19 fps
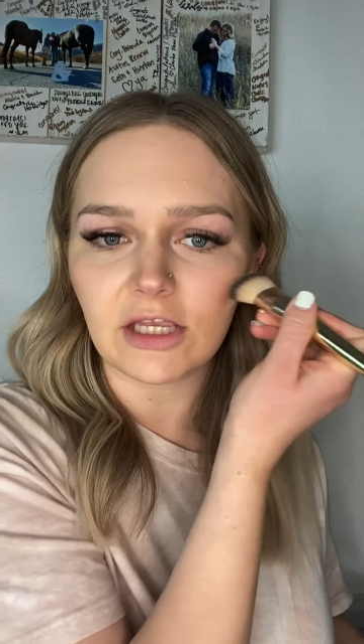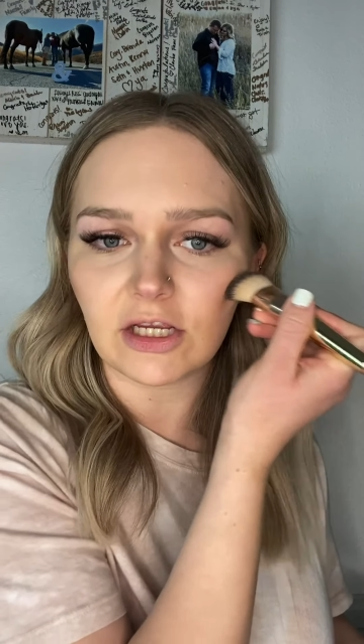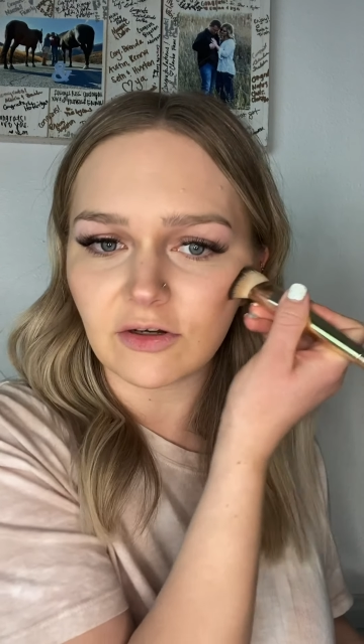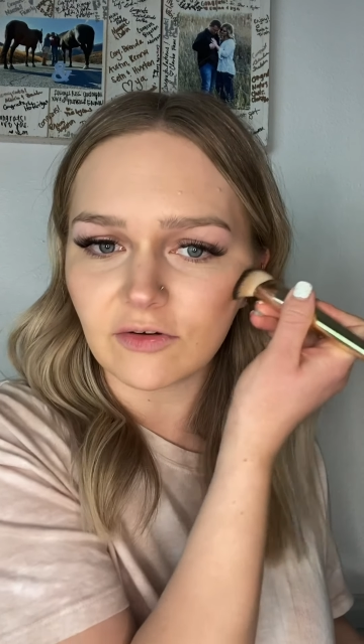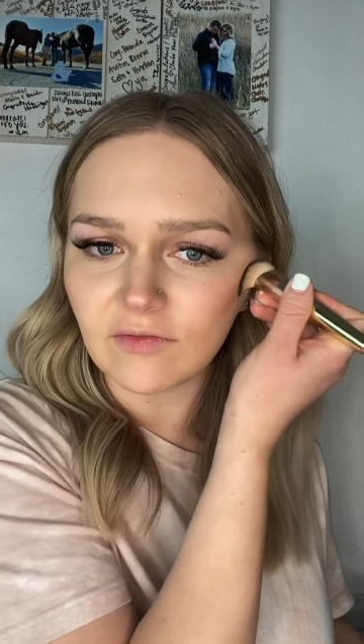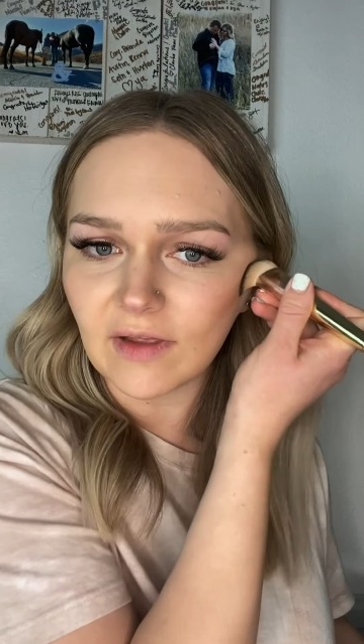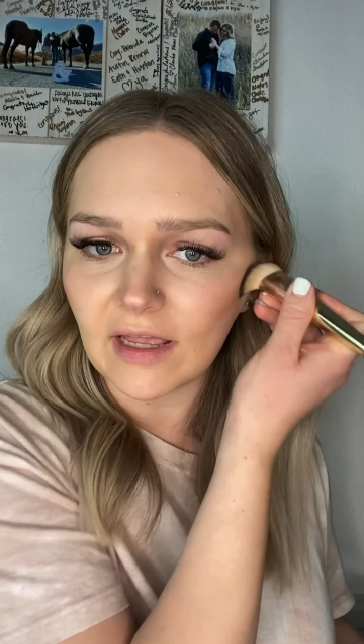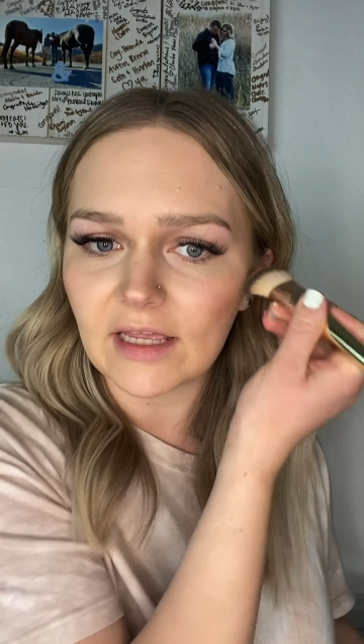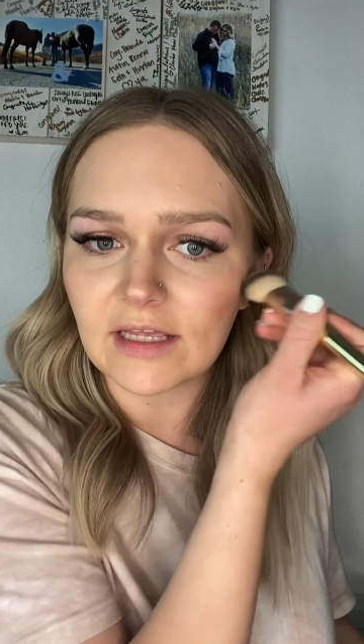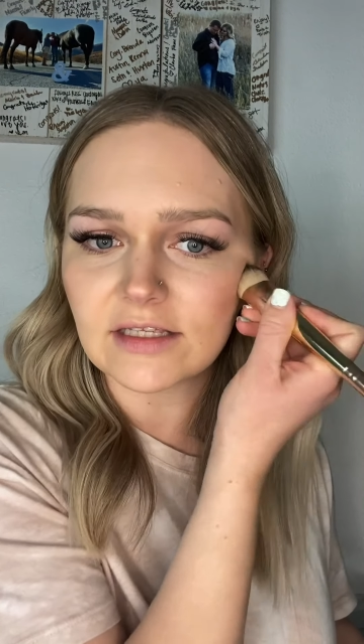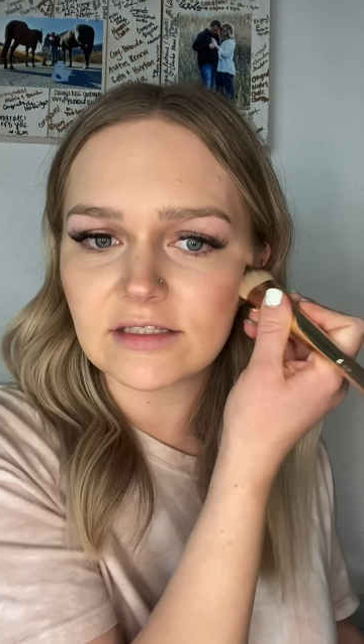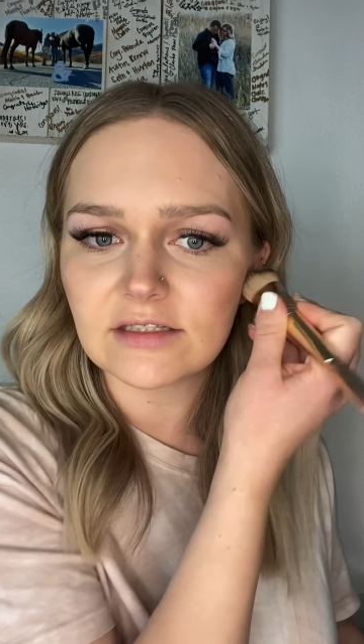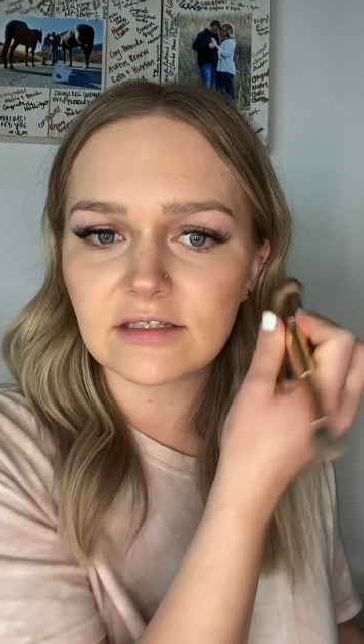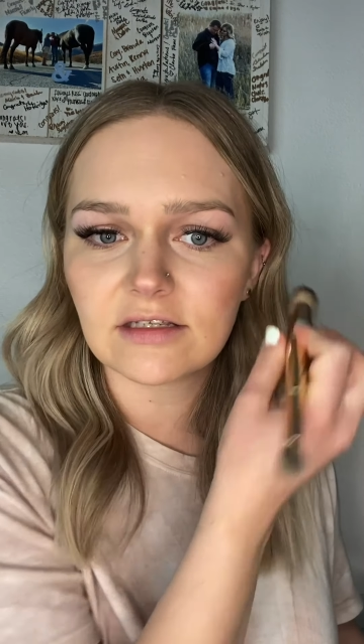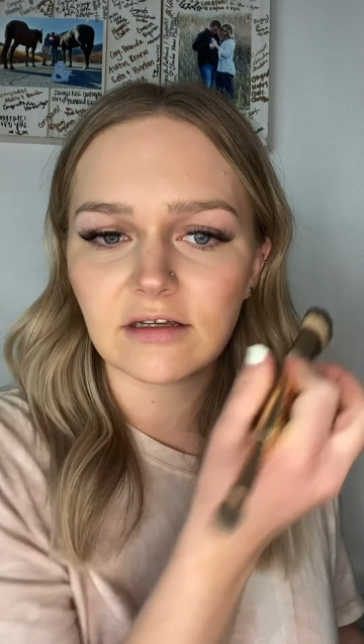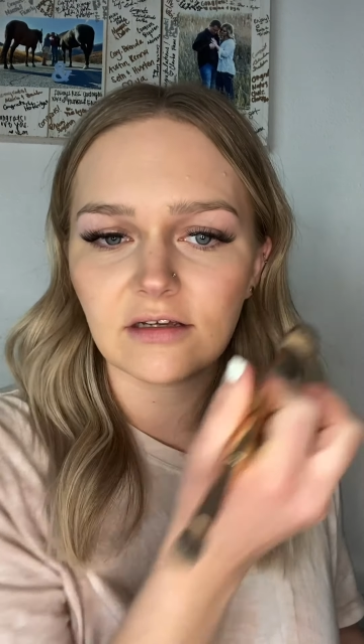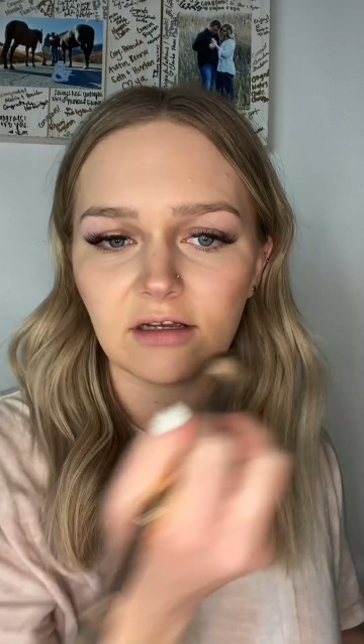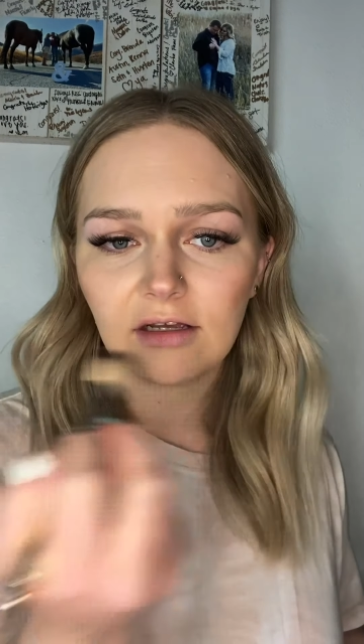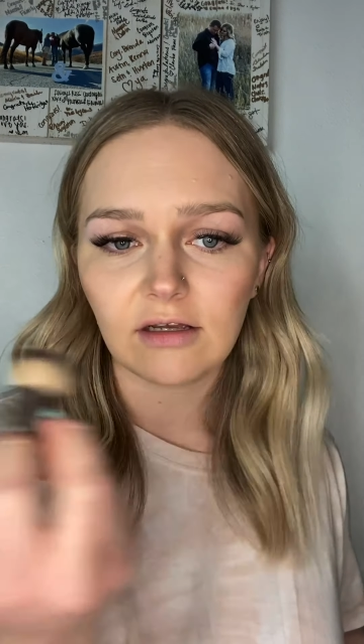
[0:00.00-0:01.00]
face
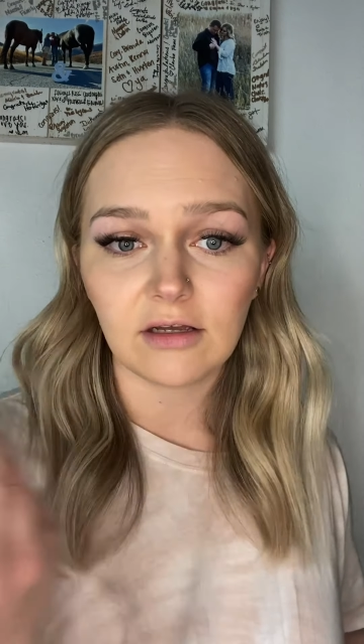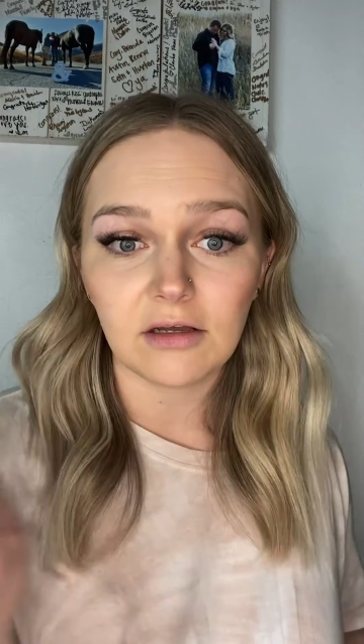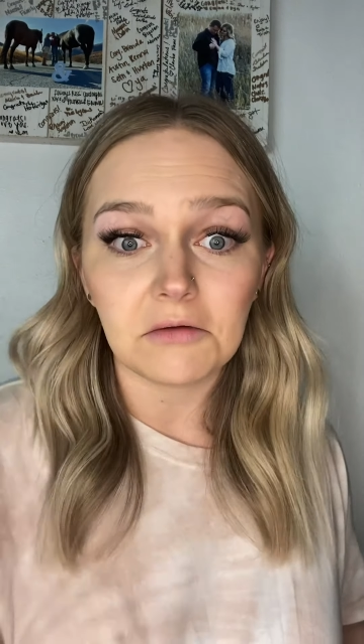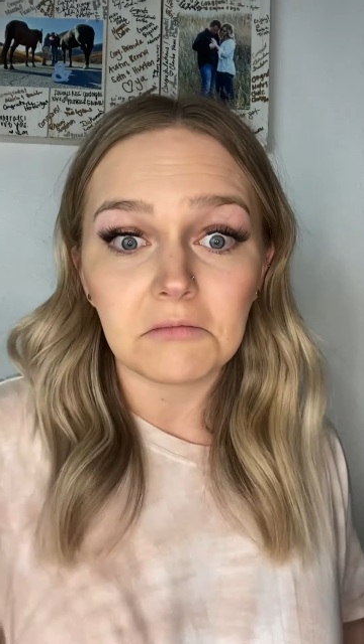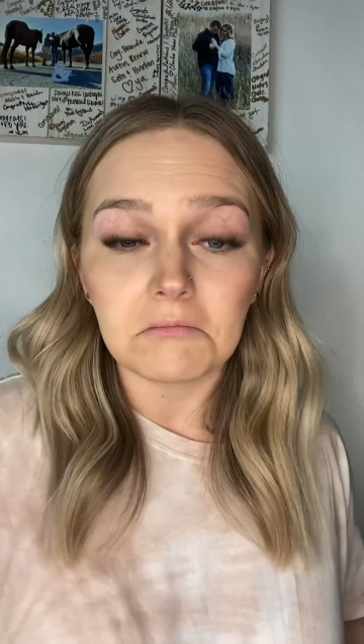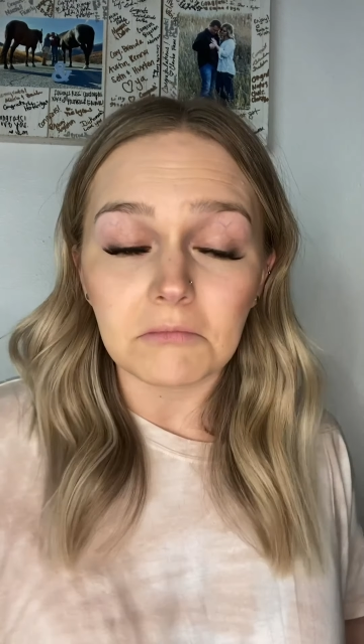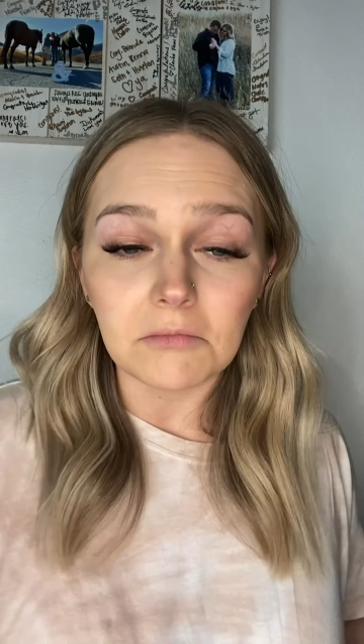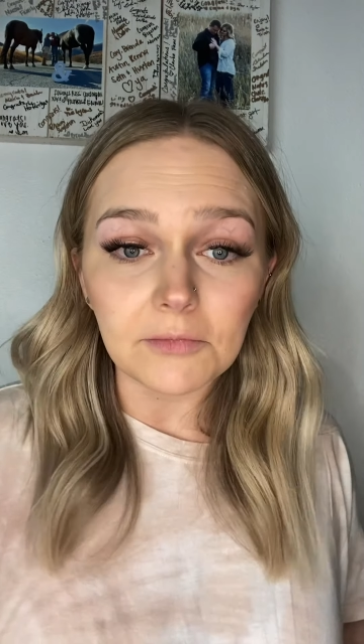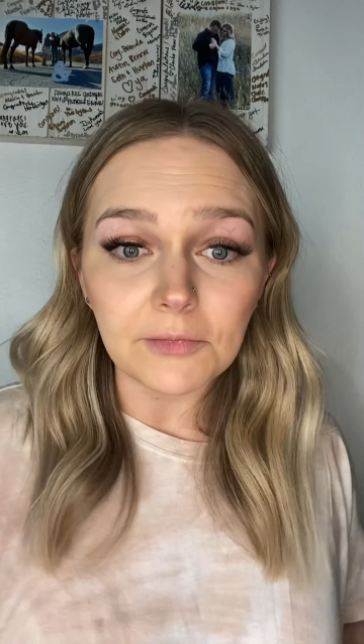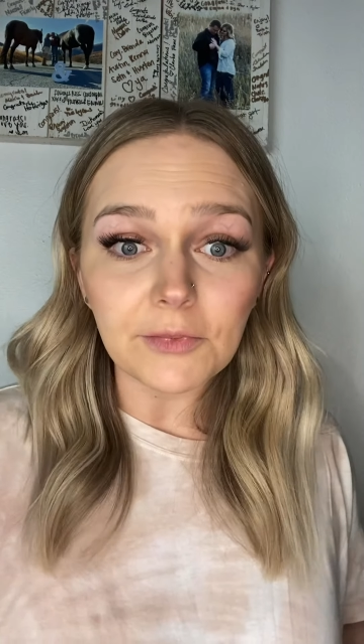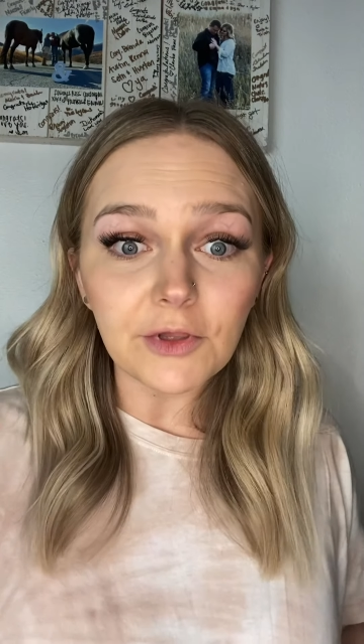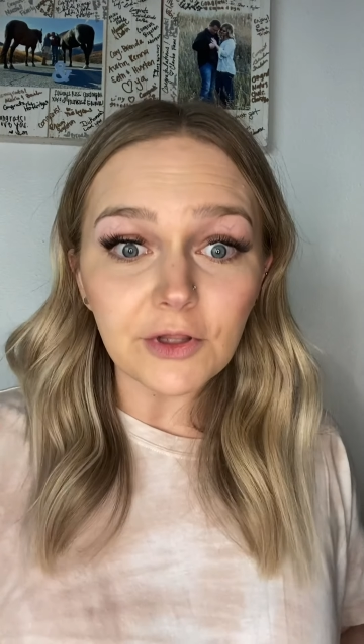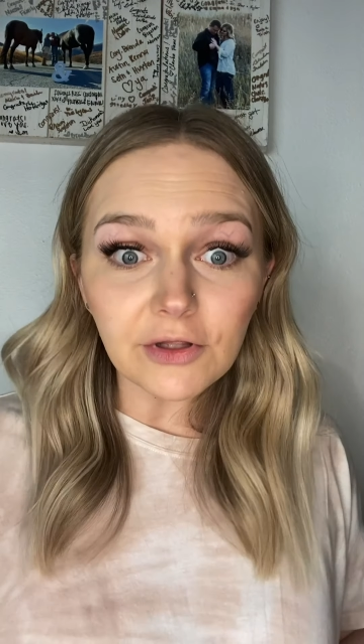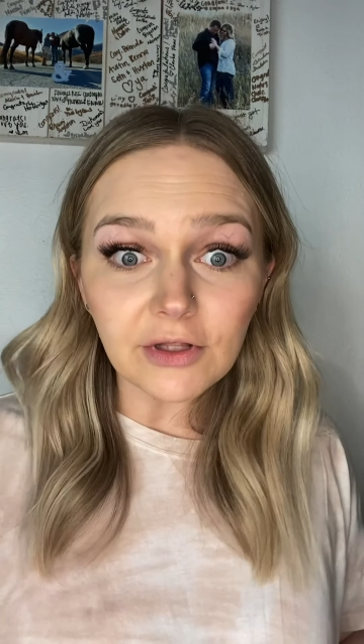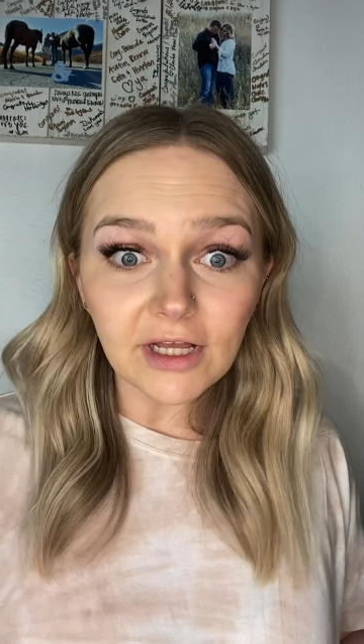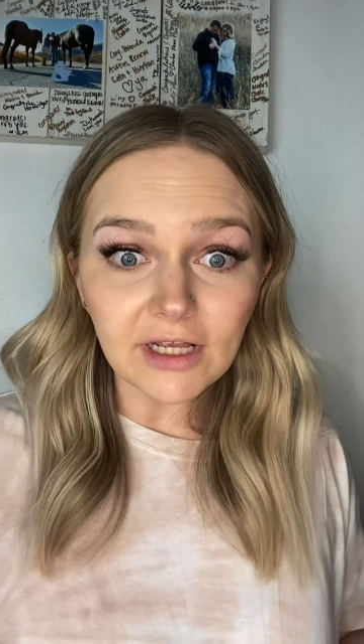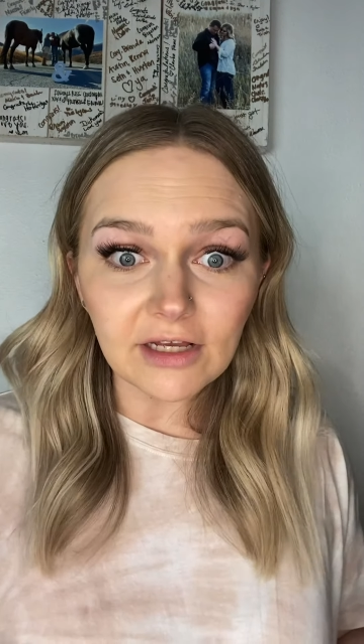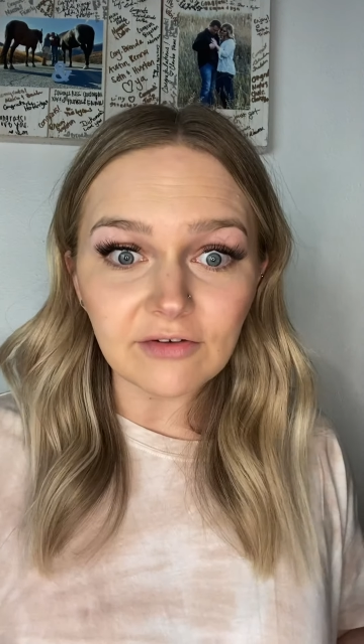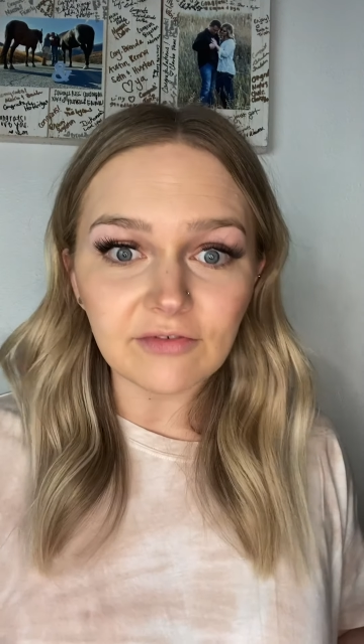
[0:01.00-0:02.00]
look
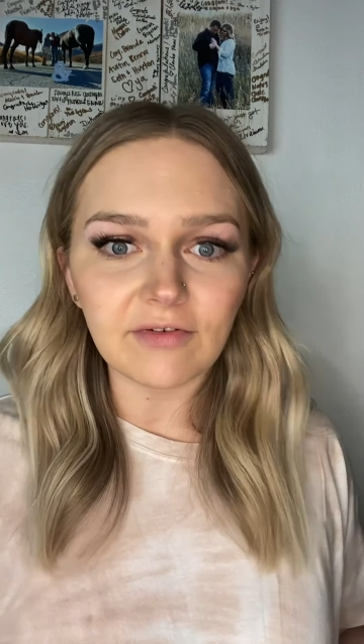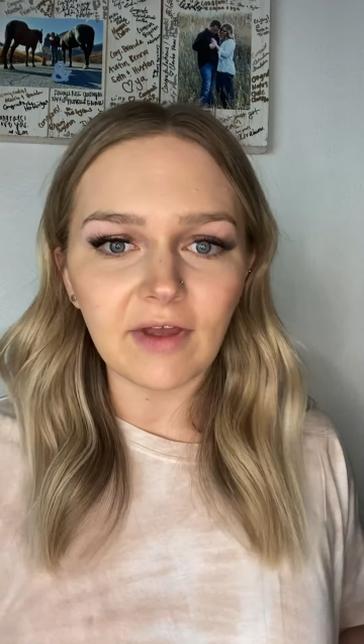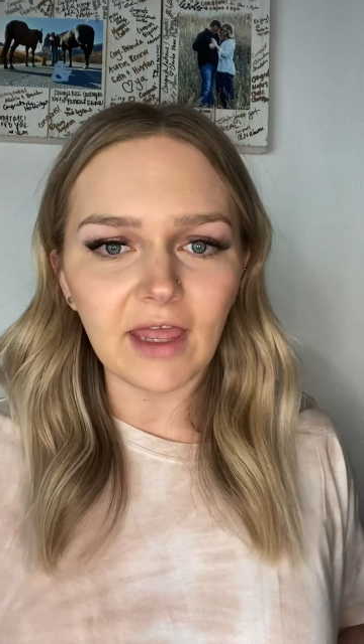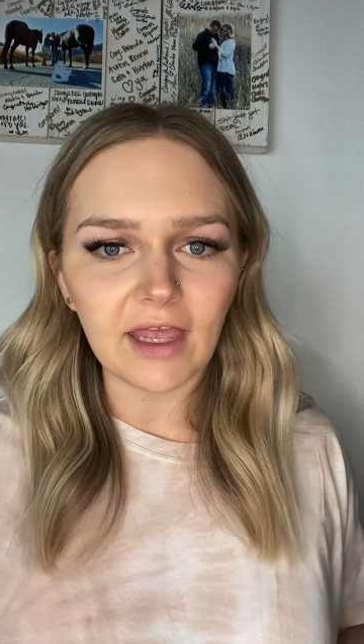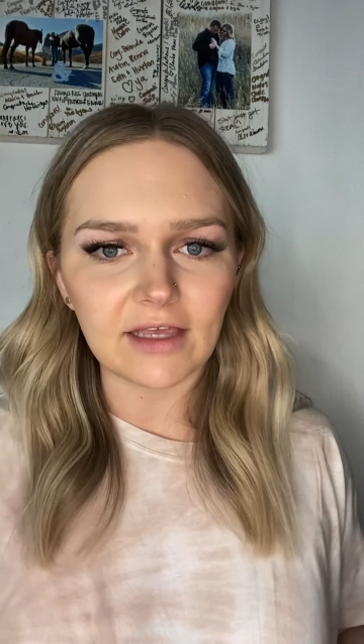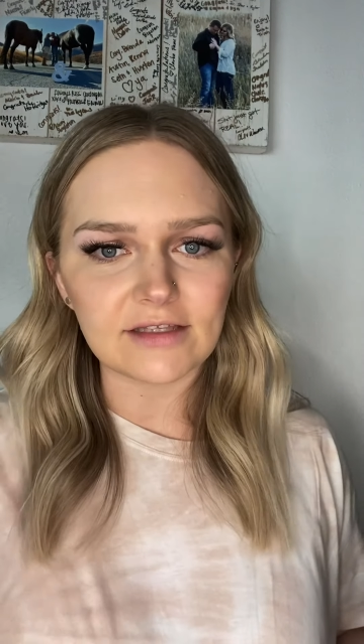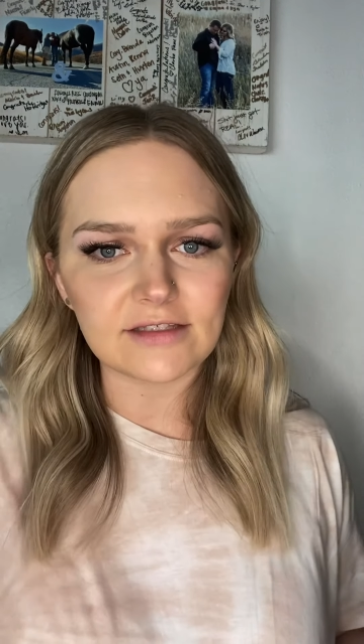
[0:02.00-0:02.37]
like a face.